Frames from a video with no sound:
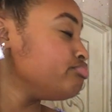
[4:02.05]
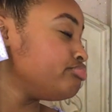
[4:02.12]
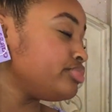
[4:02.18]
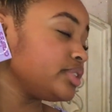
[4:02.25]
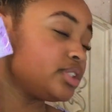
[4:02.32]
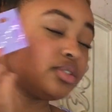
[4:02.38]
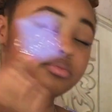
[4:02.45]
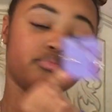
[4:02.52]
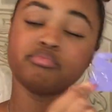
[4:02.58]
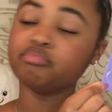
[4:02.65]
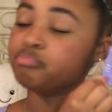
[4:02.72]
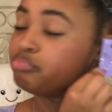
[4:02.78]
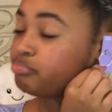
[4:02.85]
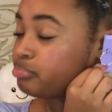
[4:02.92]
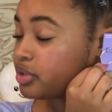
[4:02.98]
Boom,
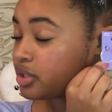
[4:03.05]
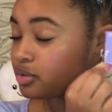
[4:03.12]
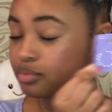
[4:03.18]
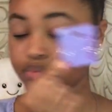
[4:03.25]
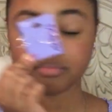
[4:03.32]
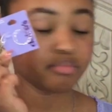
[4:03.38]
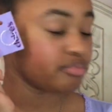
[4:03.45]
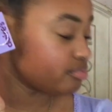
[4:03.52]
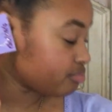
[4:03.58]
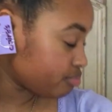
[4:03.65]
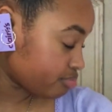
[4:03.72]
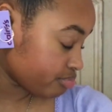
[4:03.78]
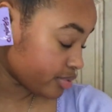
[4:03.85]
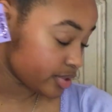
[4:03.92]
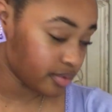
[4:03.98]
boom,
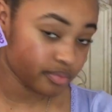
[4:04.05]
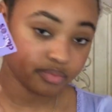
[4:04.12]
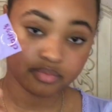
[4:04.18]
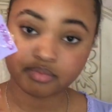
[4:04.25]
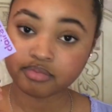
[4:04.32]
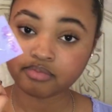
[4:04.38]
boom.